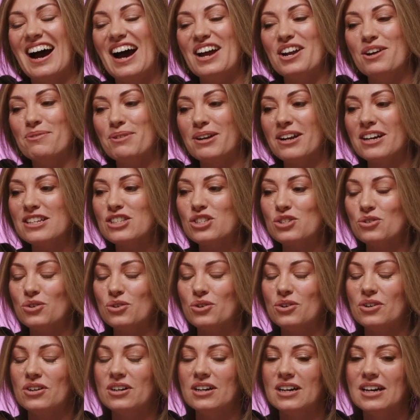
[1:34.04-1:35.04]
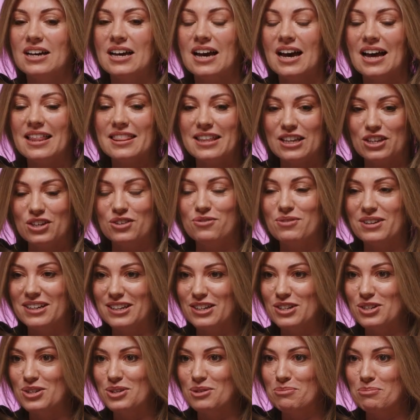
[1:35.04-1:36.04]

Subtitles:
I know when I saw that you'd written a new